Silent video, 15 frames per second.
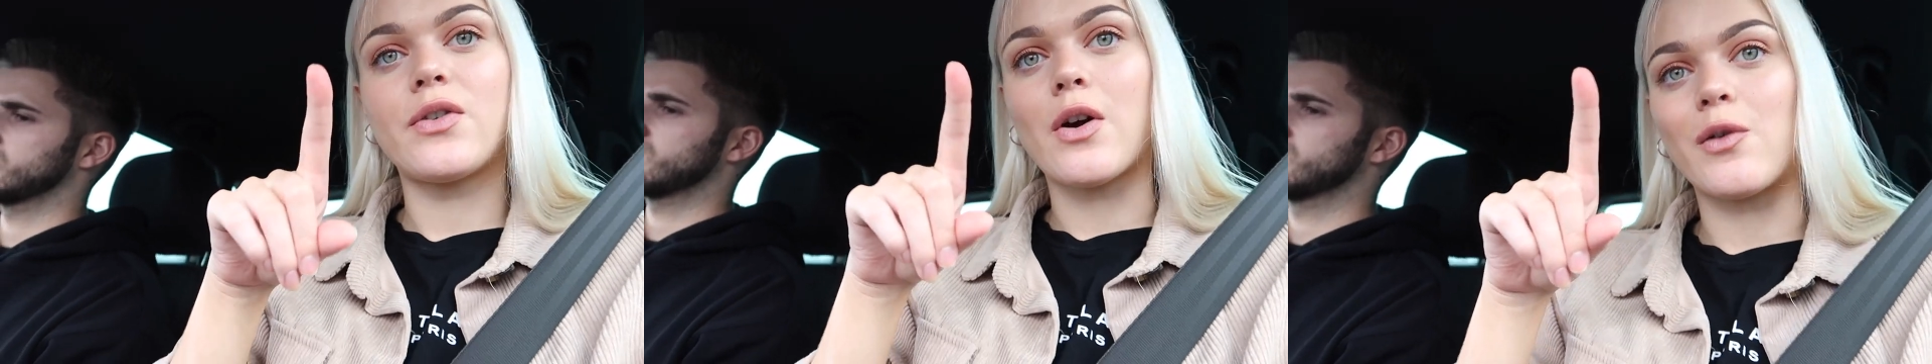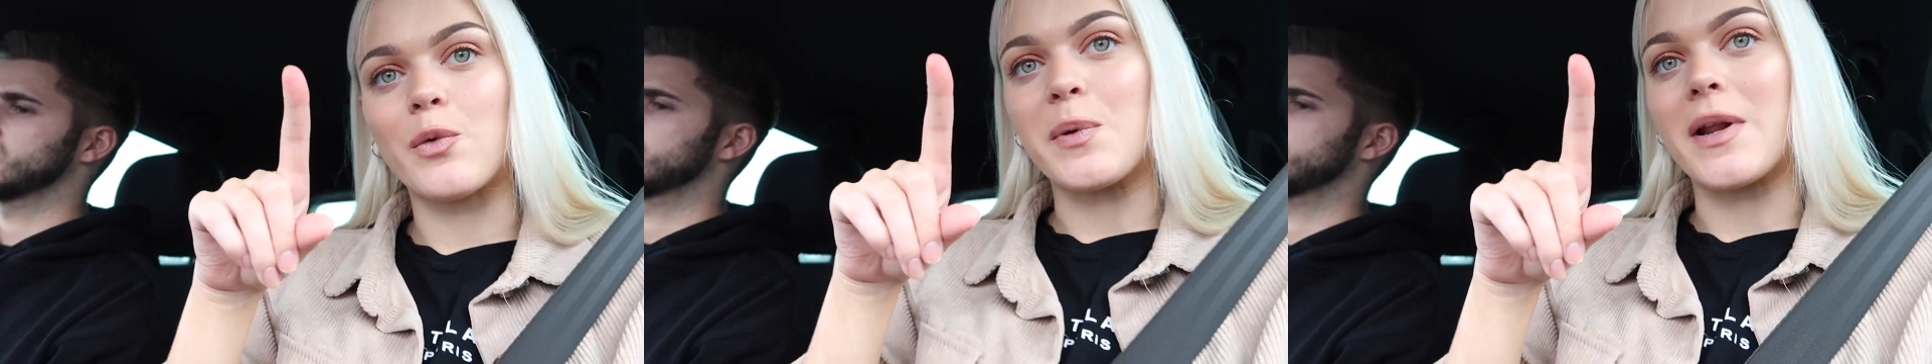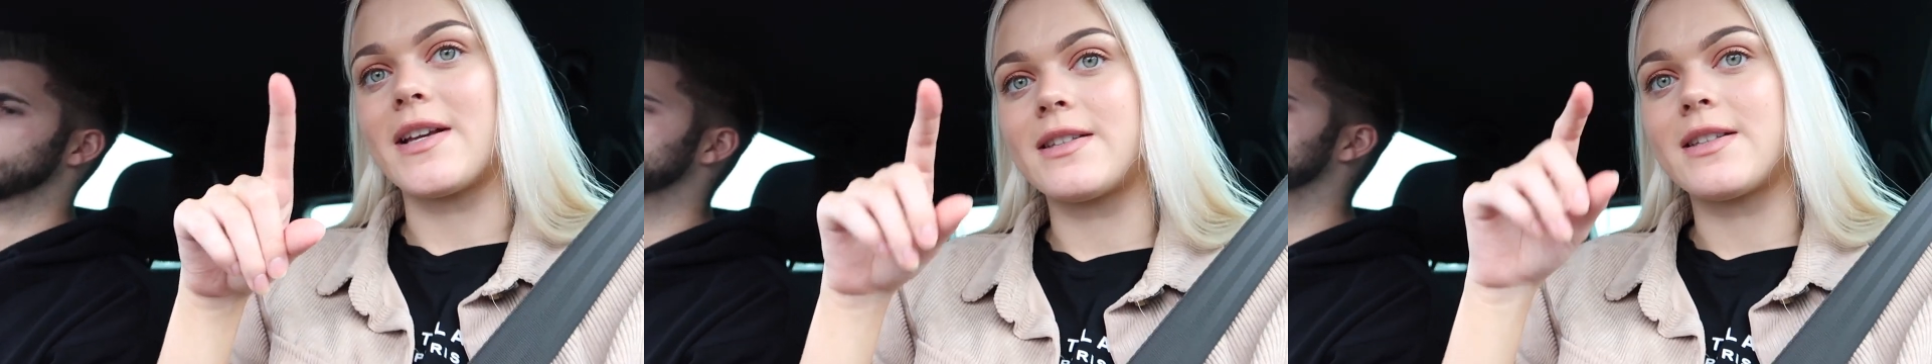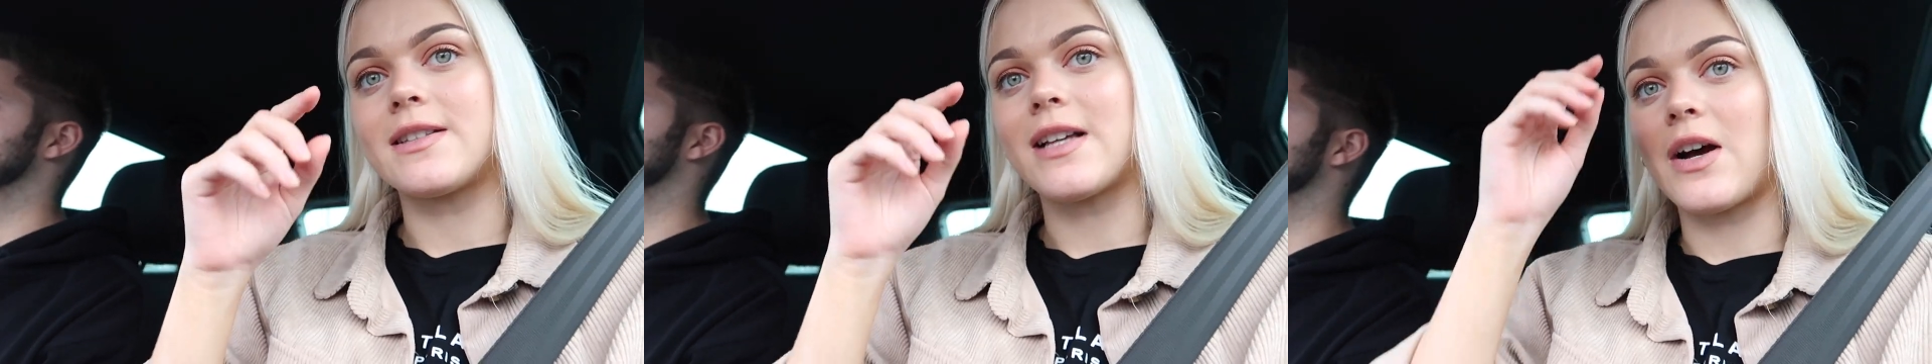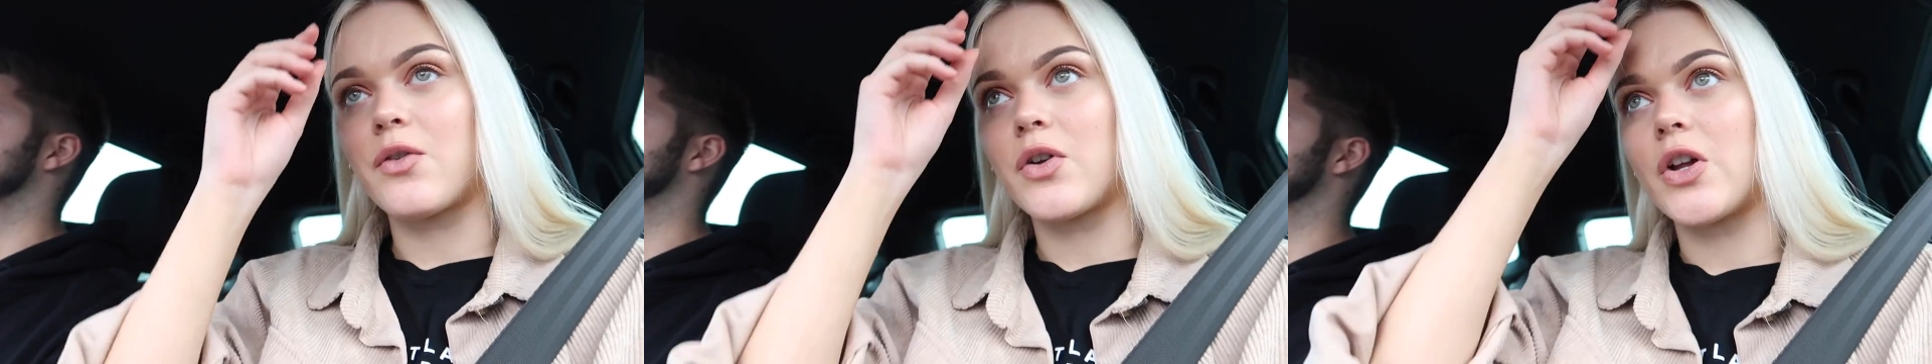few other
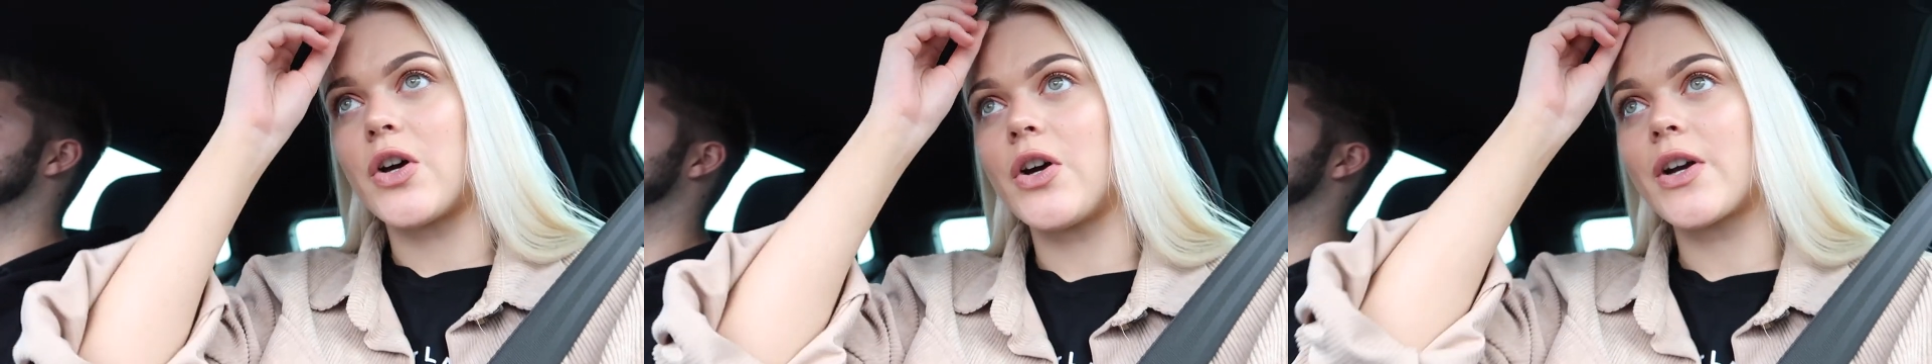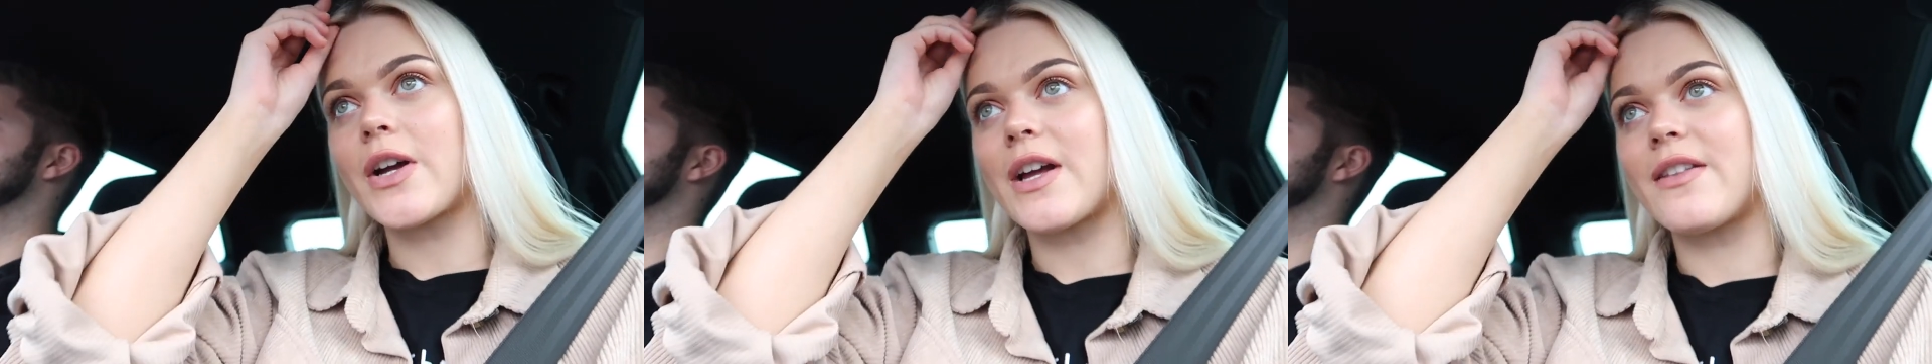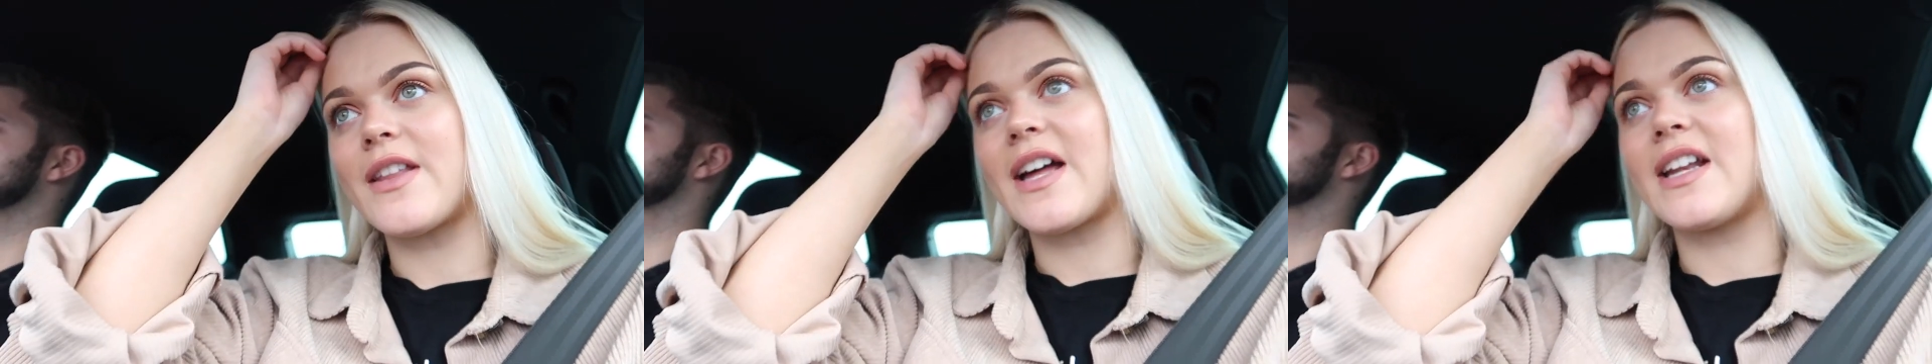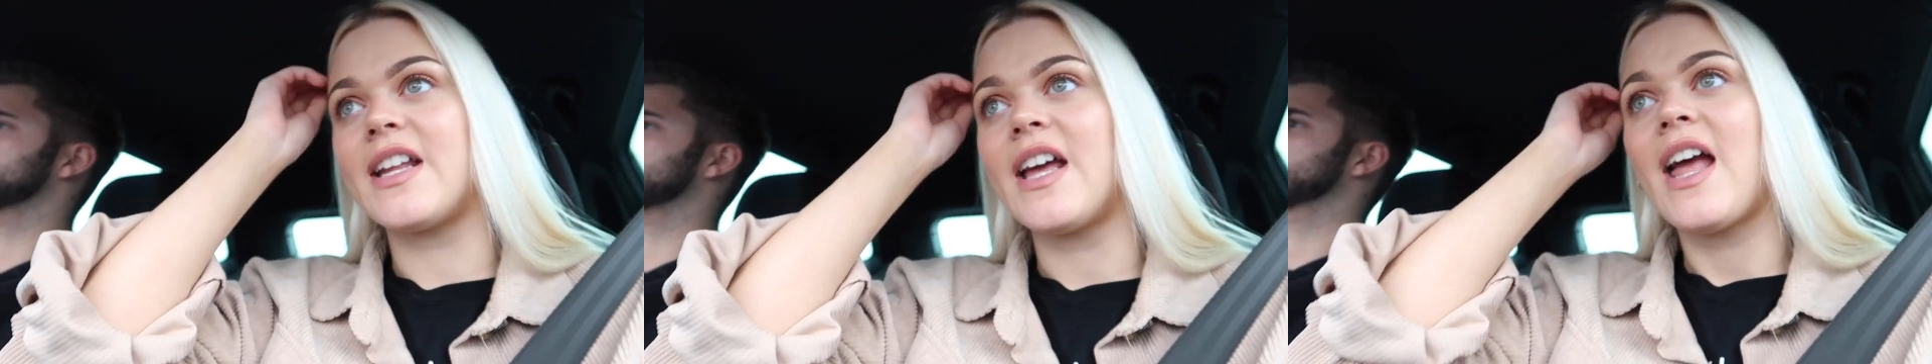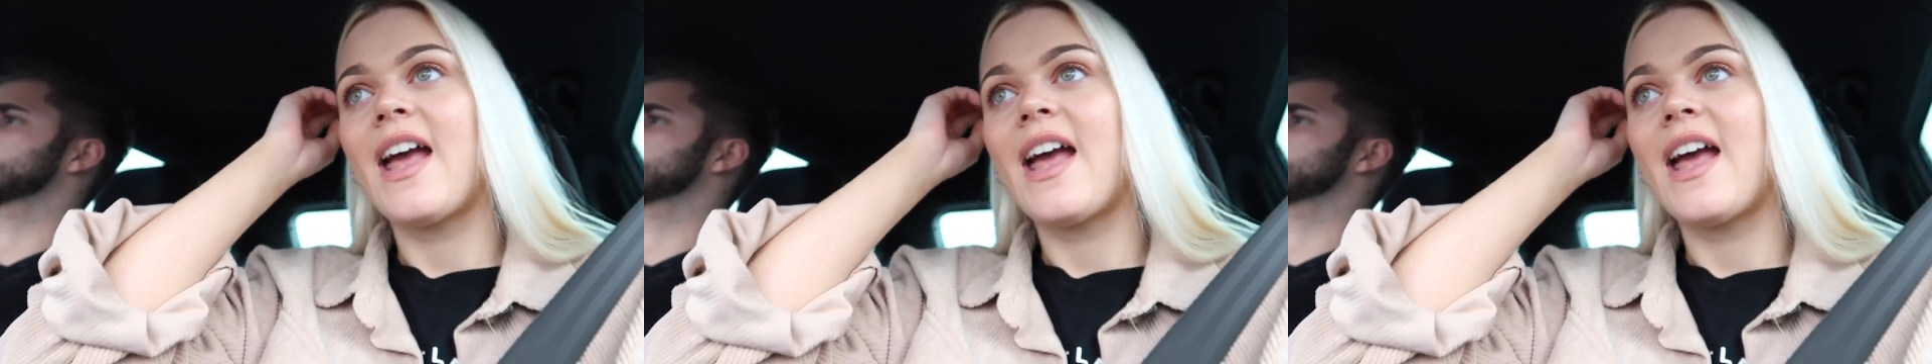places, have a look, and then